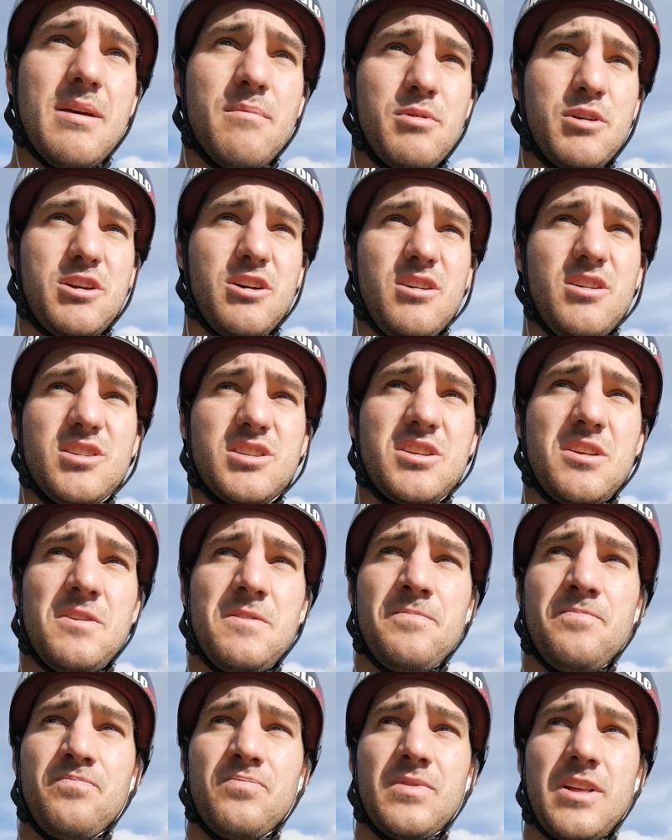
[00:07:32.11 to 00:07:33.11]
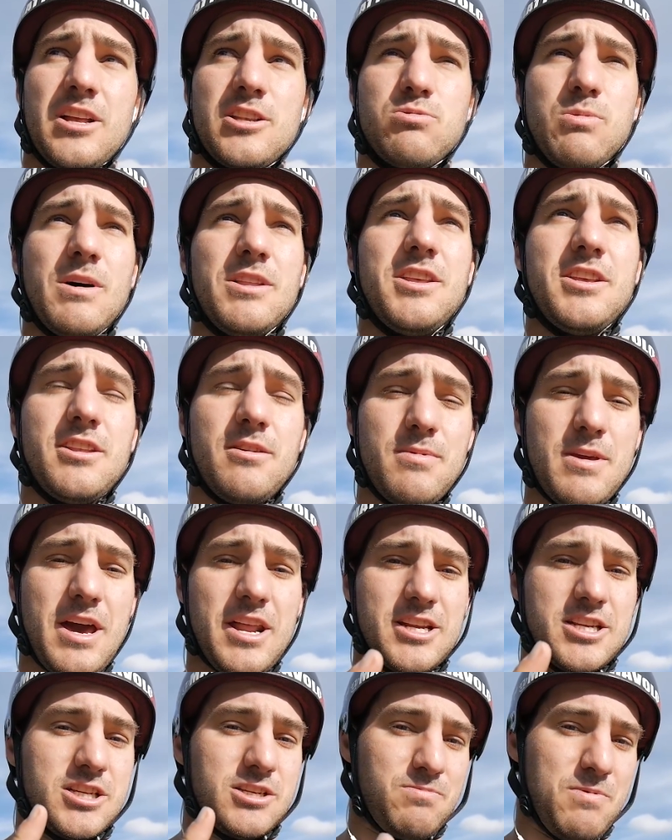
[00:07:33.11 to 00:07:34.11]
Because it's one thing to be able
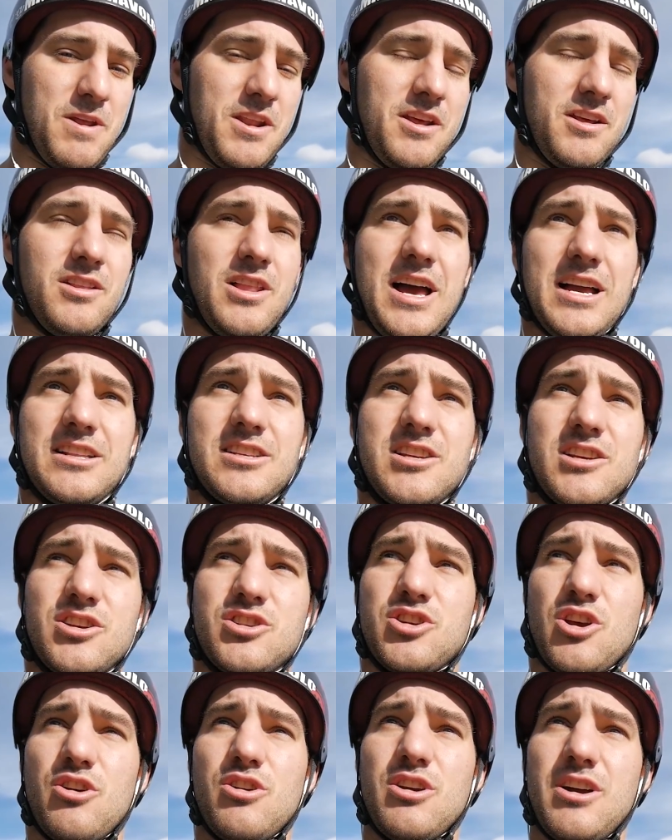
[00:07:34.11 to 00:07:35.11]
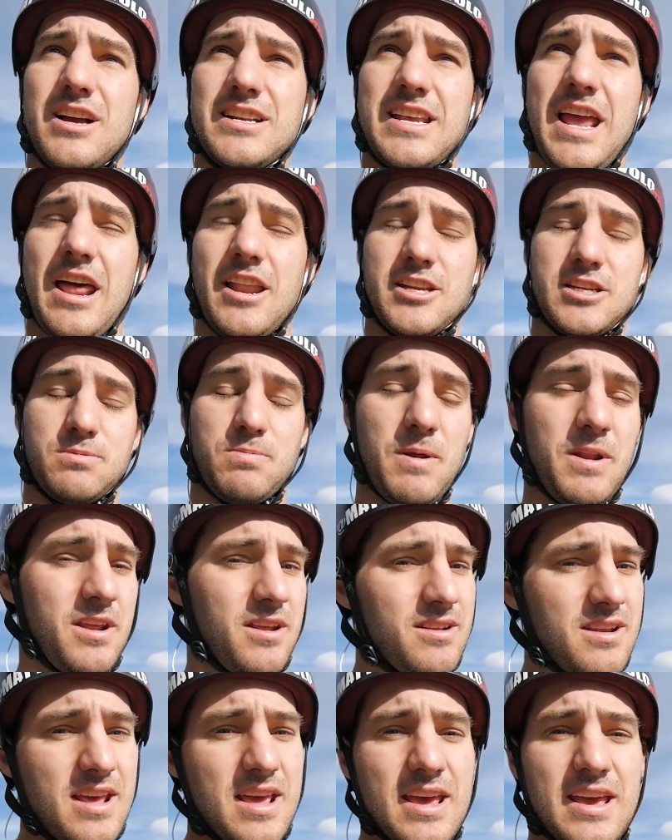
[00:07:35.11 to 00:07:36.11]
to spin it, to show you guys how to spin
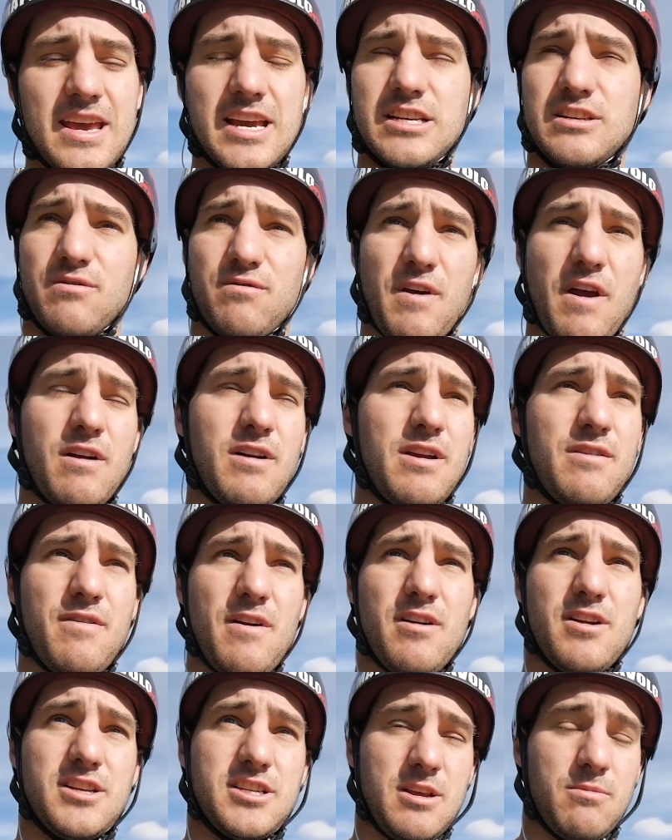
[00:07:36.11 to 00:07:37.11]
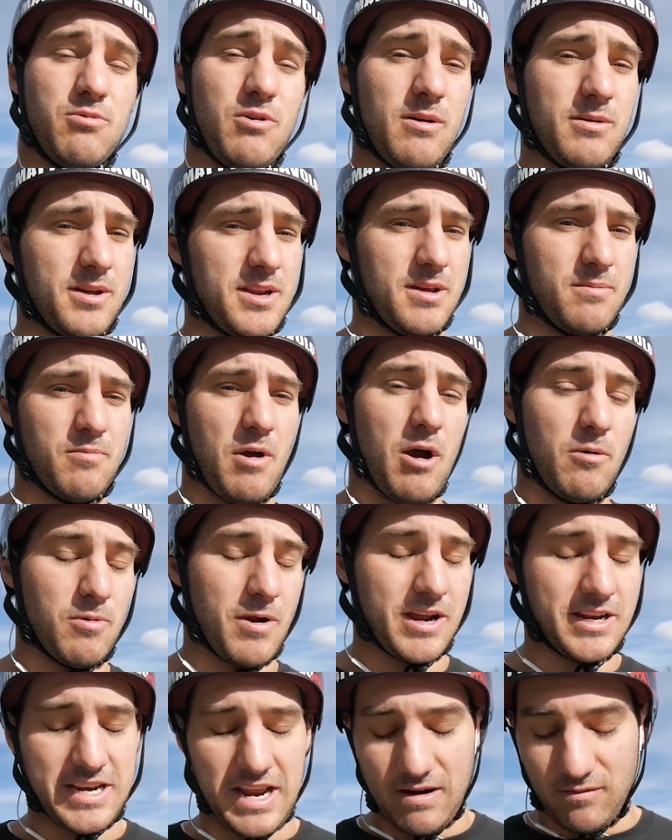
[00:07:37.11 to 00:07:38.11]
it is very, very simple. I'll
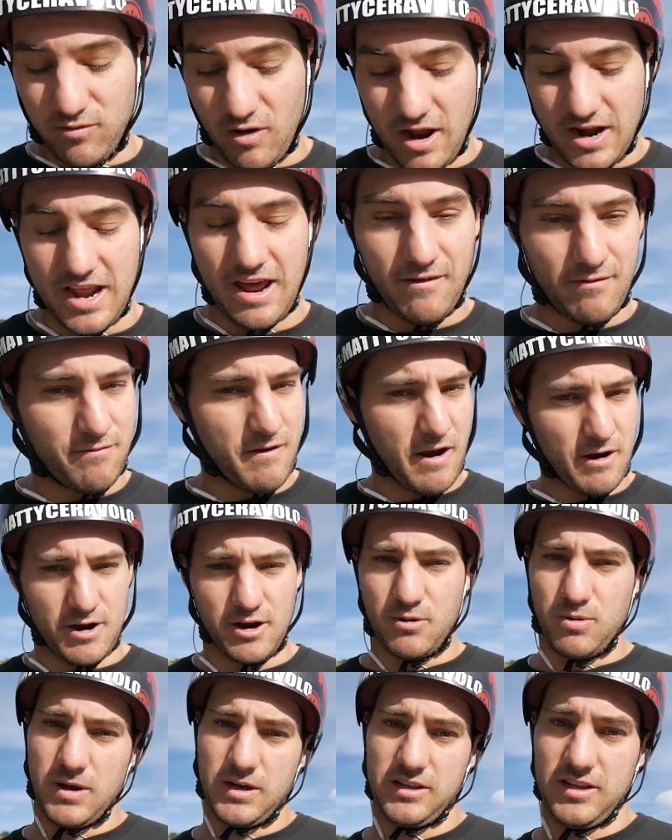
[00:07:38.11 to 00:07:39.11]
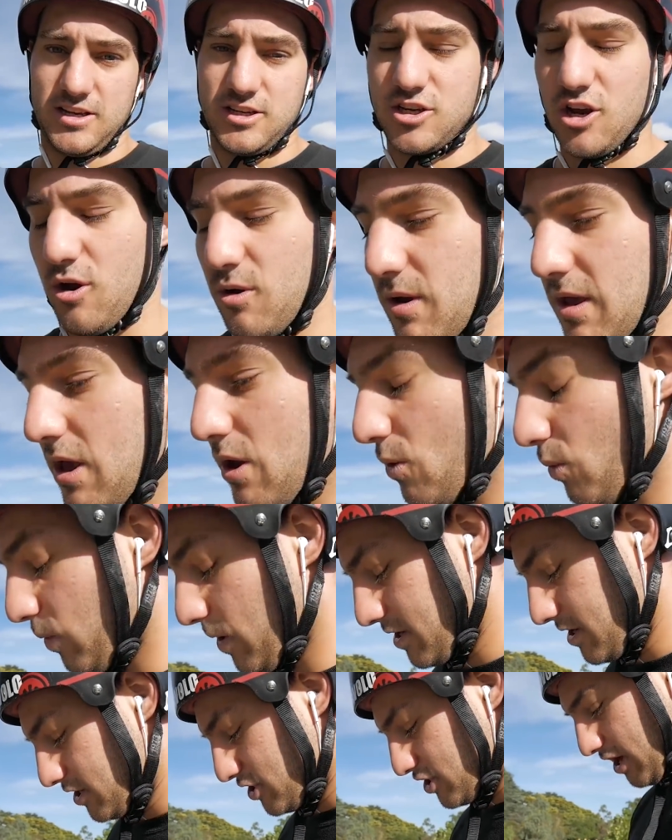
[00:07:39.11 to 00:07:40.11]
break it down right now very quickly. So when you're